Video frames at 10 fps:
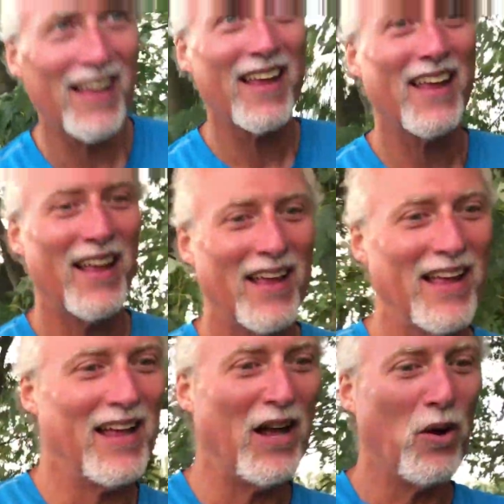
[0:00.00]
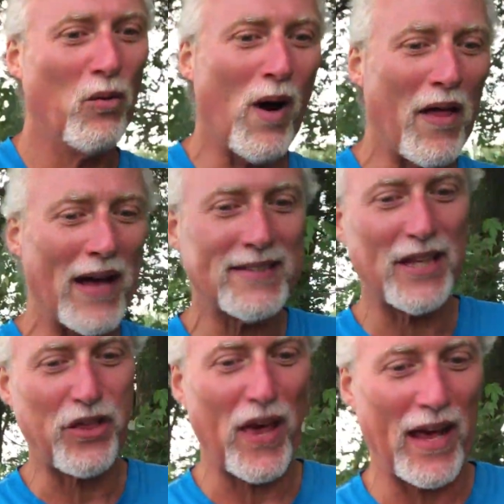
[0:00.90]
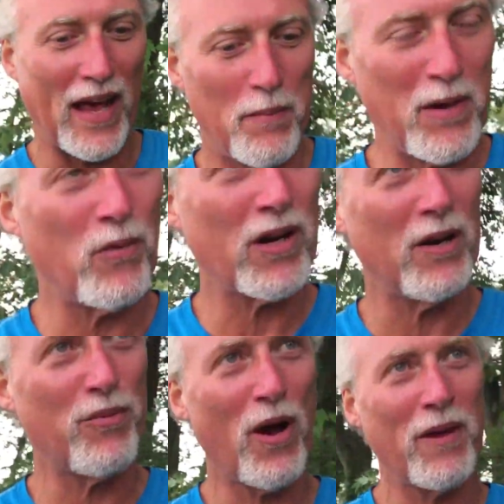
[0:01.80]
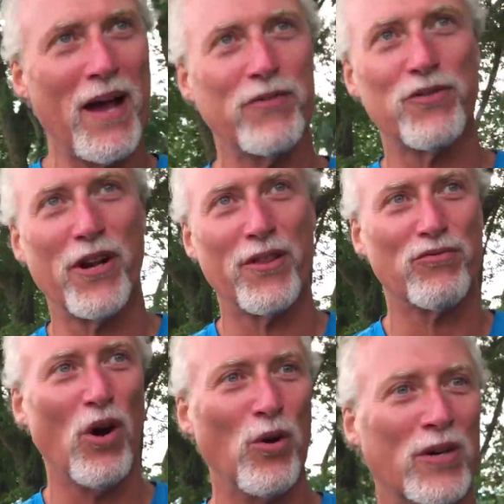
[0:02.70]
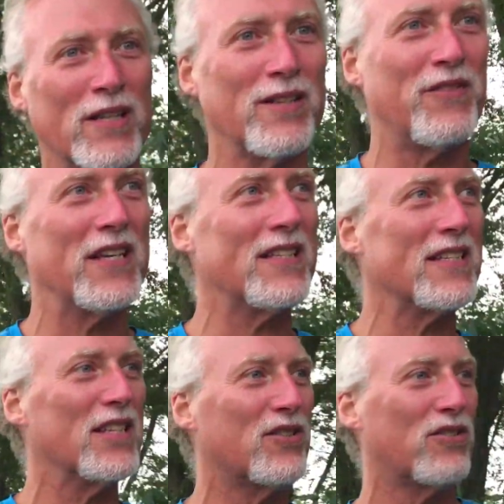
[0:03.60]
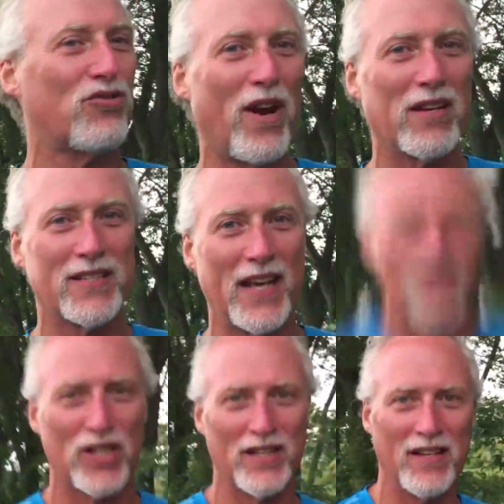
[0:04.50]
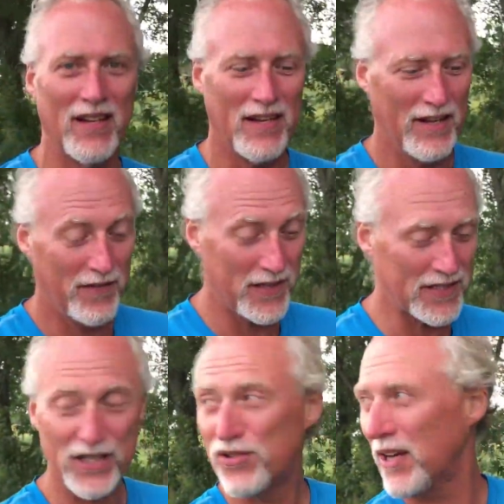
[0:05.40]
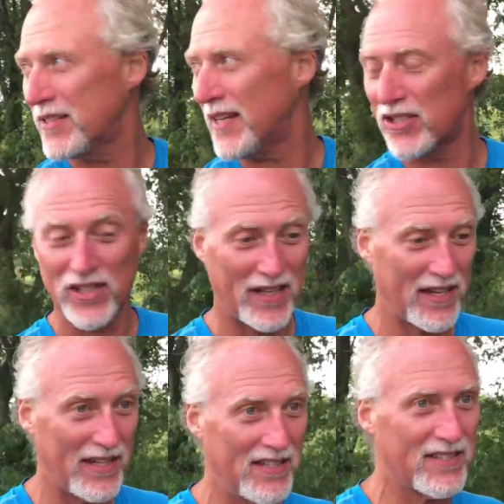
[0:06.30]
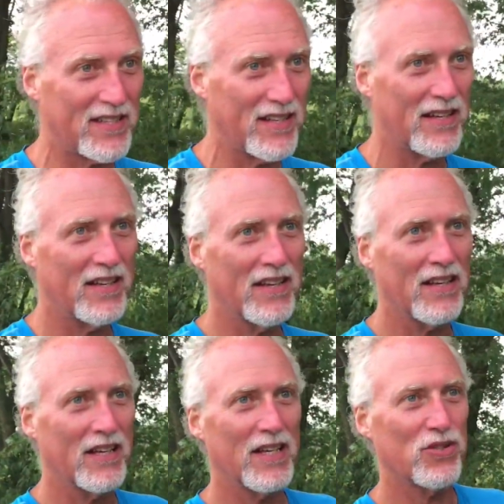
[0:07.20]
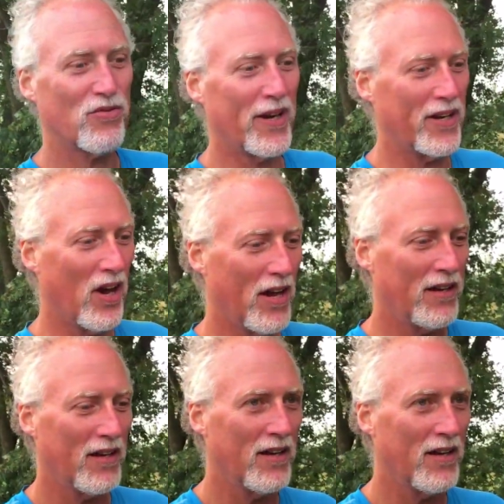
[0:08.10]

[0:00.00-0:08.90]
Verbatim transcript: an enjoyable run. Well, that's the thing. I mean, we're gonna probably have to run on the road because if this is the trail section, yeah, this is the trail section that he's. This is what he's doing. He's running on.